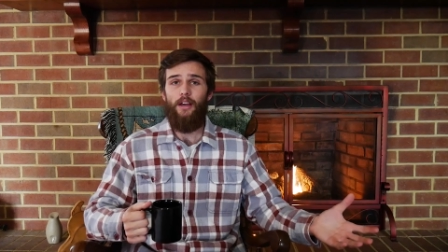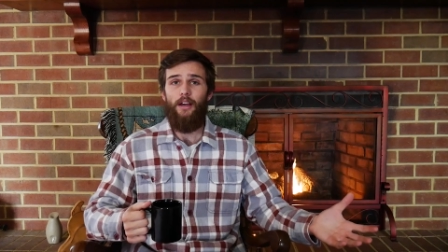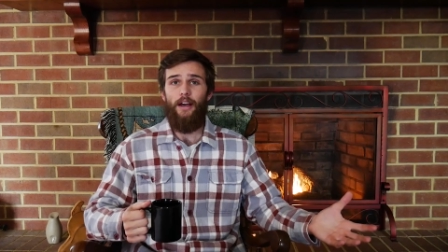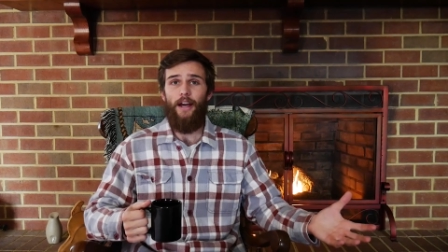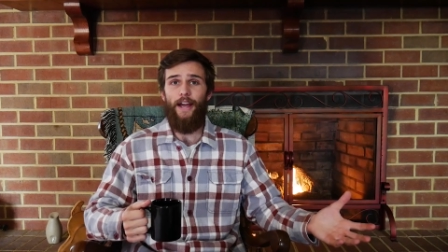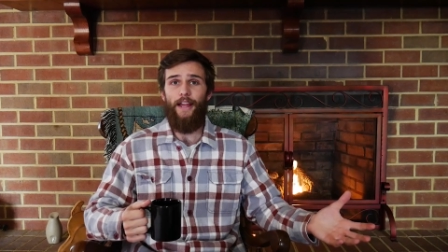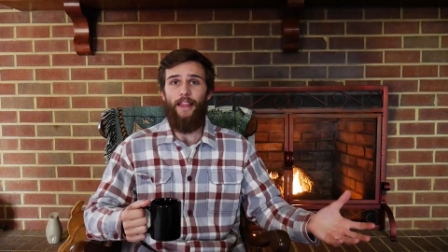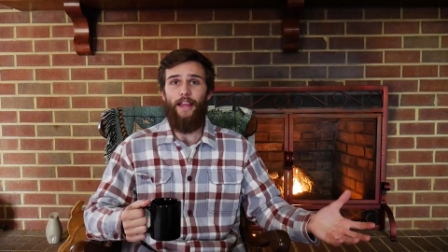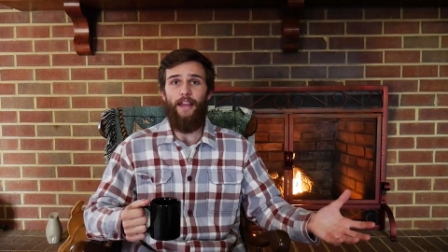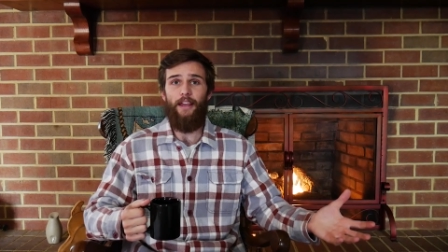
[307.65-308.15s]

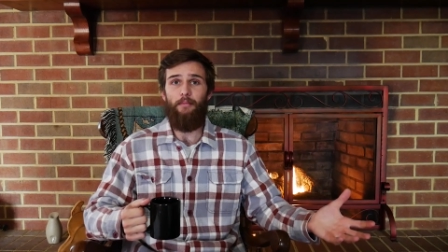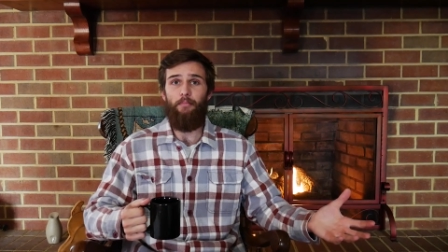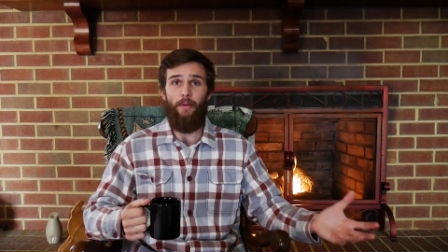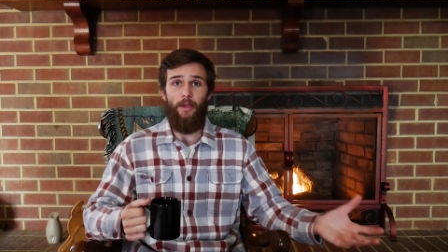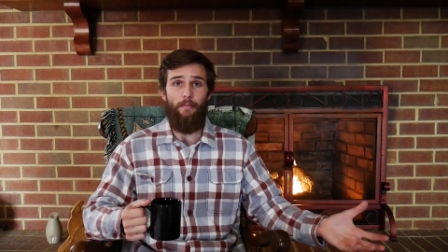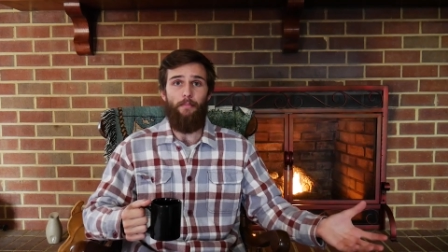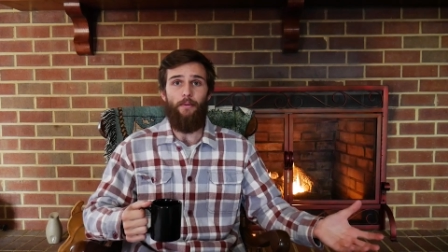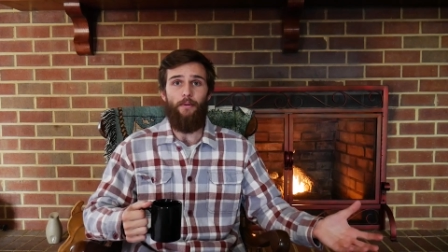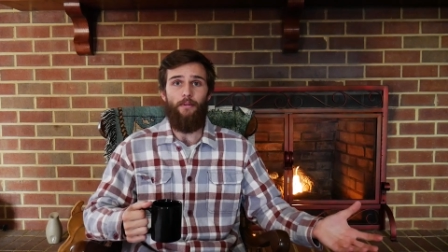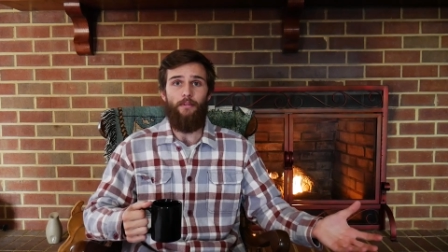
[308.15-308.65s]
I like
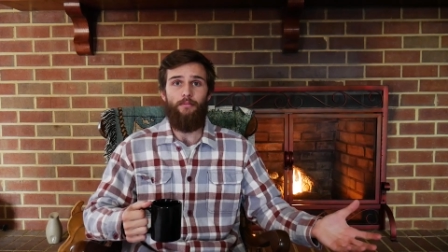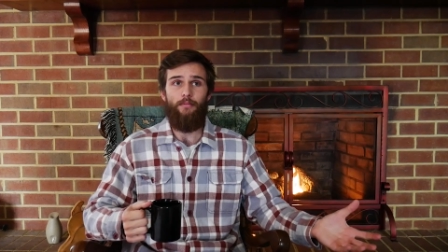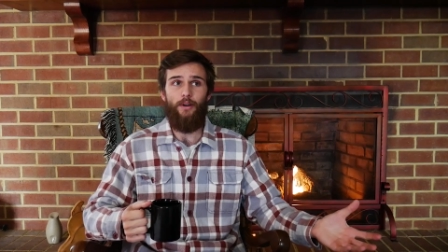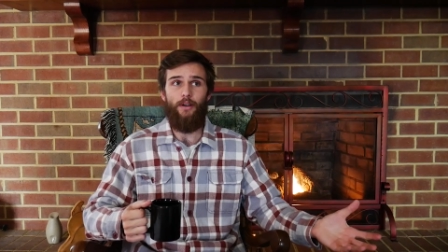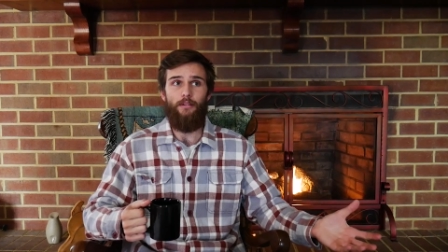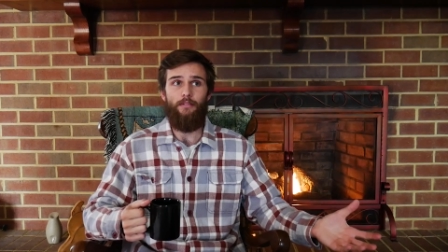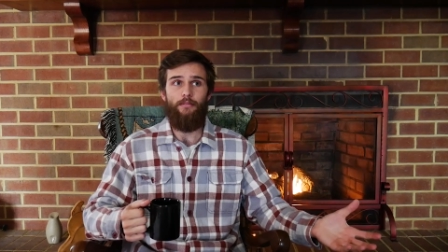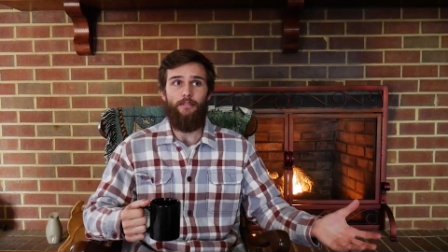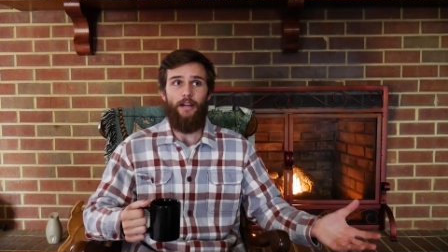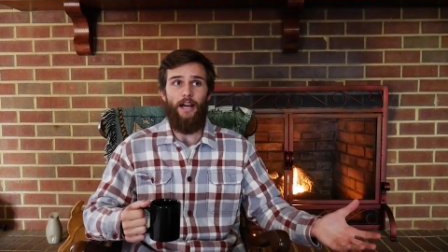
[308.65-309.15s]
people.
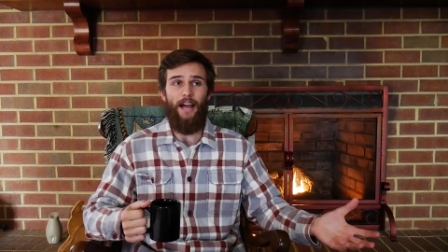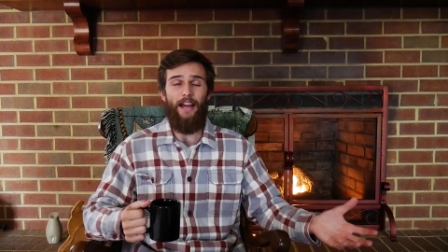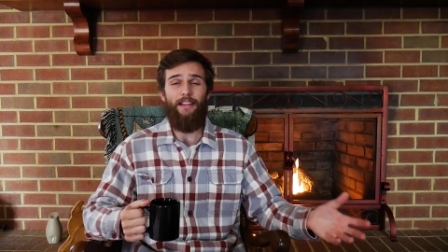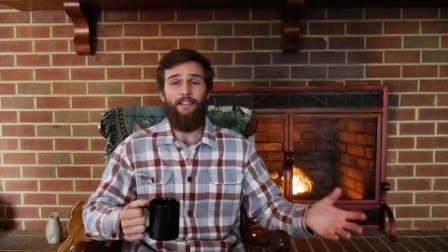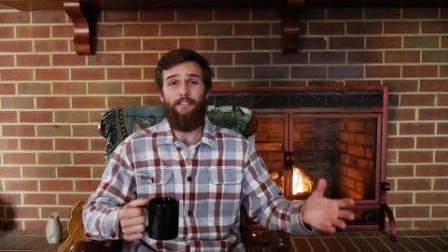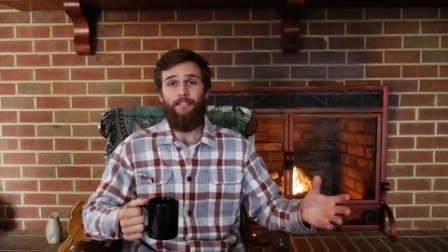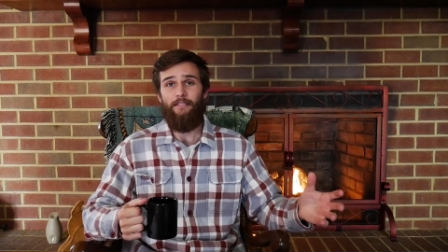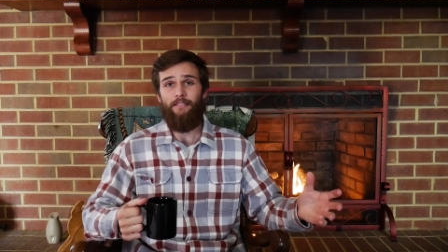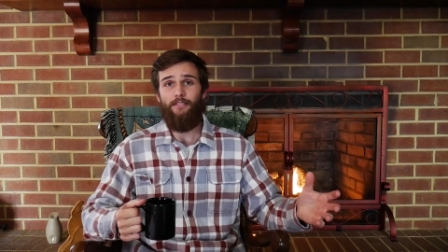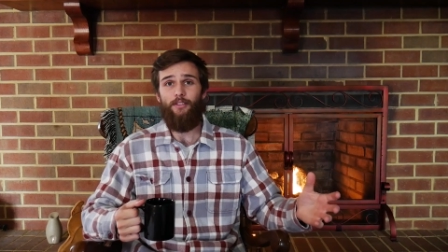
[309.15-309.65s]
Well, I
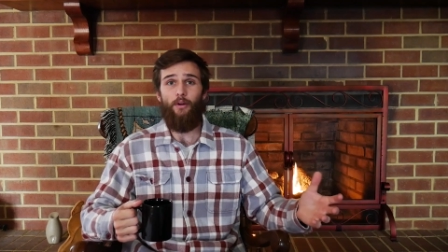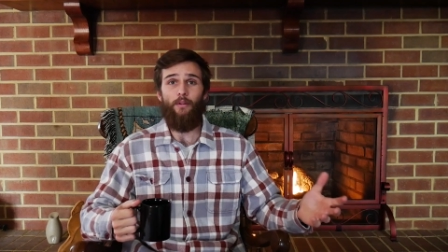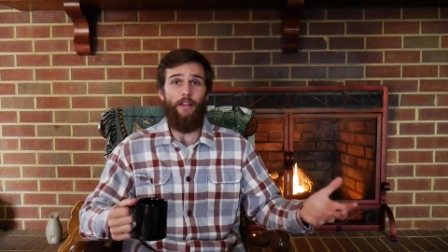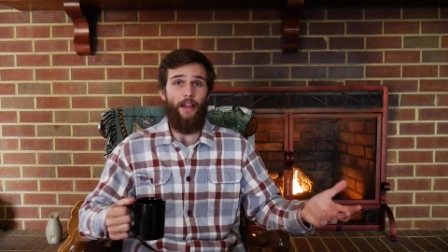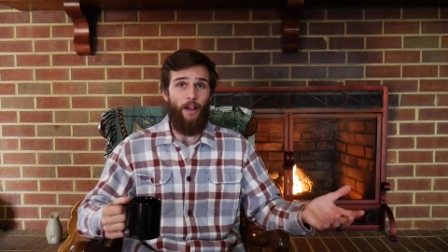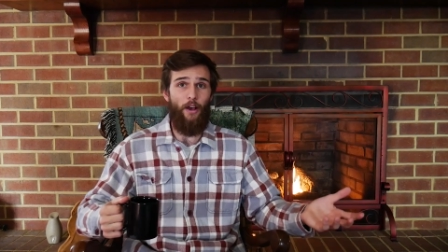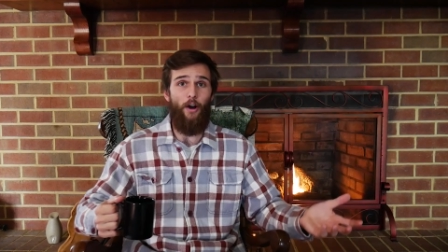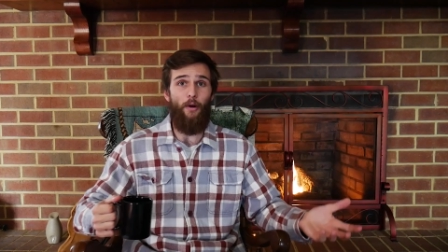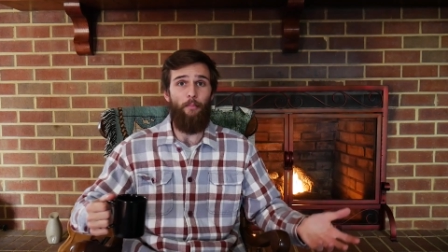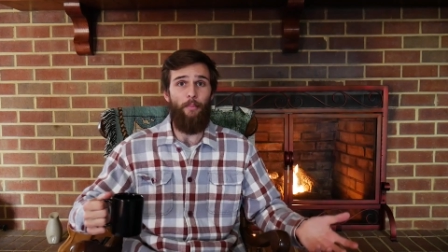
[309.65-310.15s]
don't
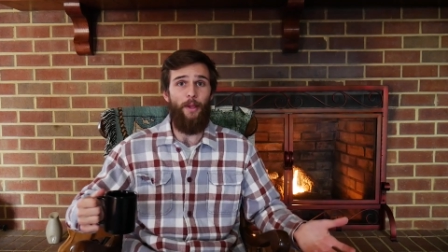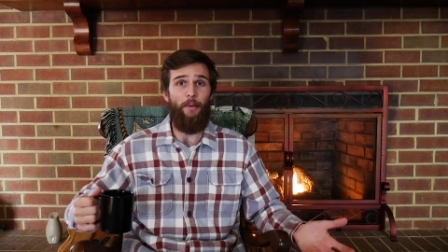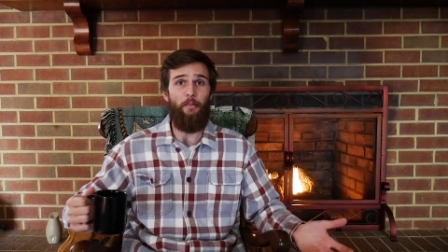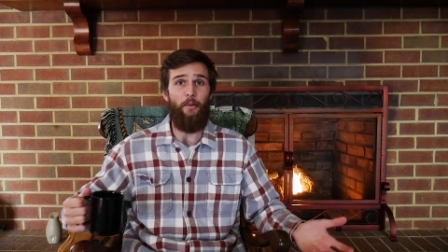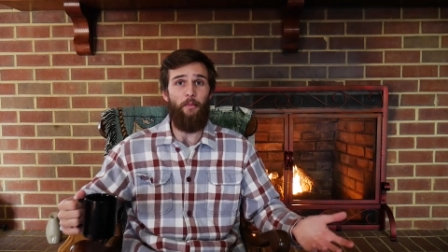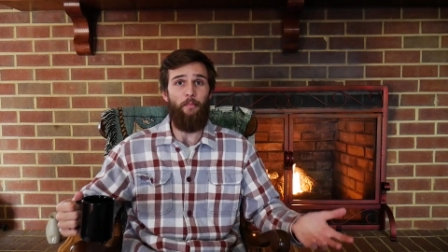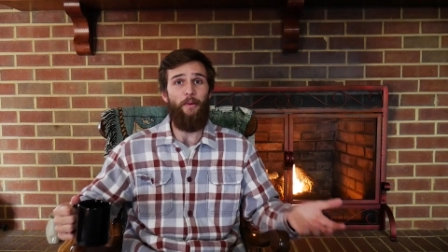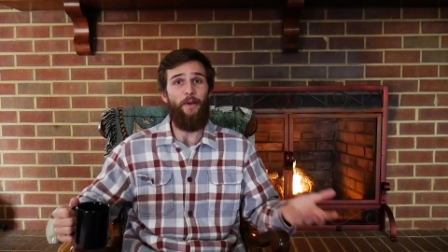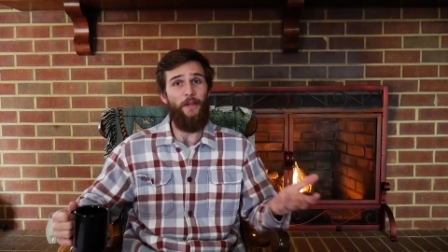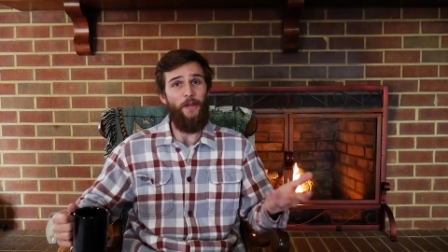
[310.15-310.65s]
like all
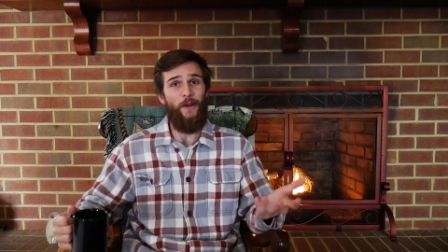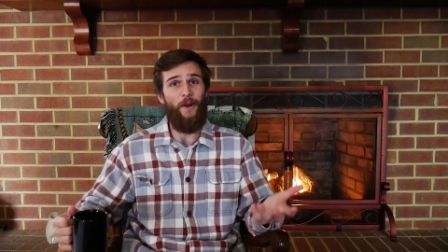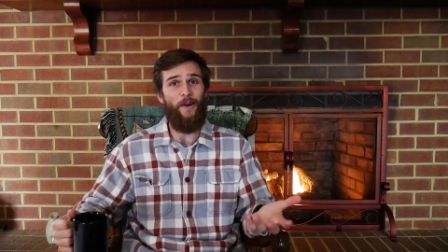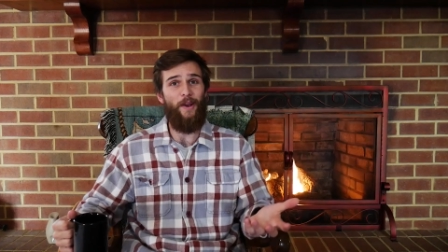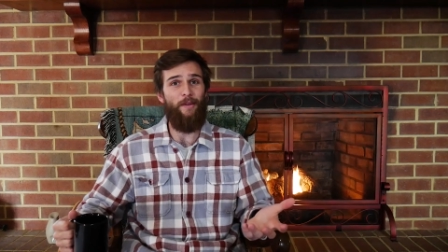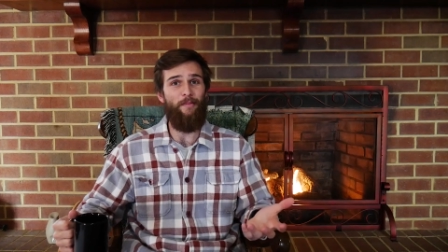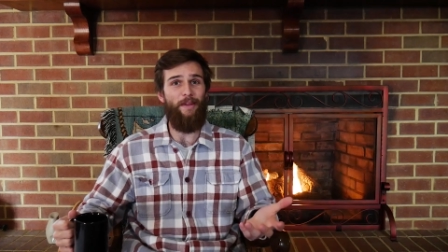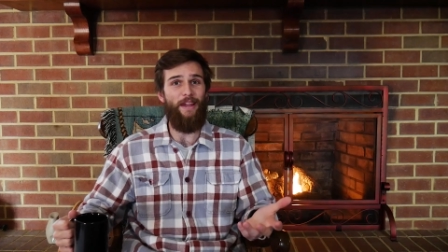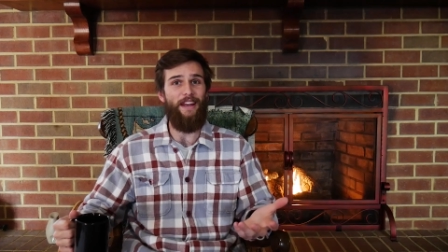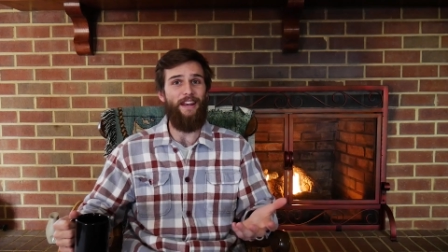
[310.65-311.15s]
people, but you know what
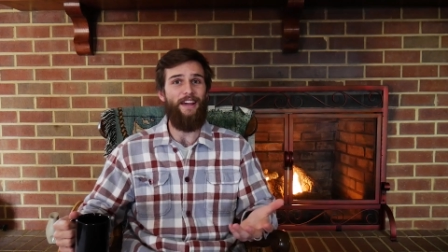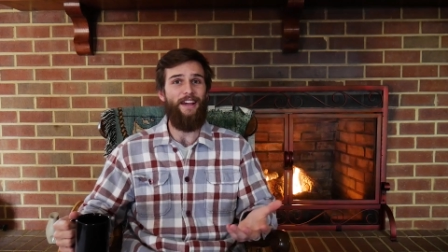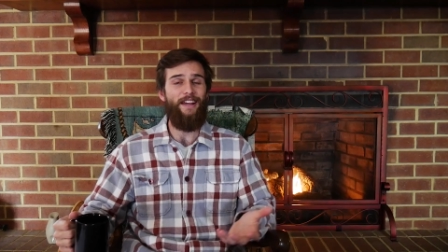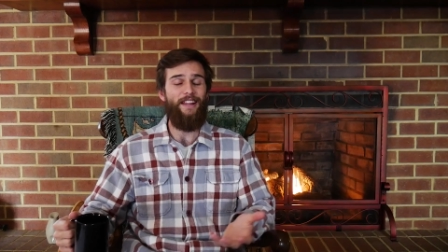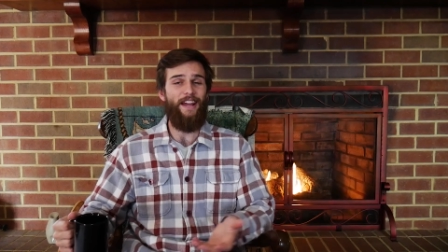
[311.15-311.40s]
I mean.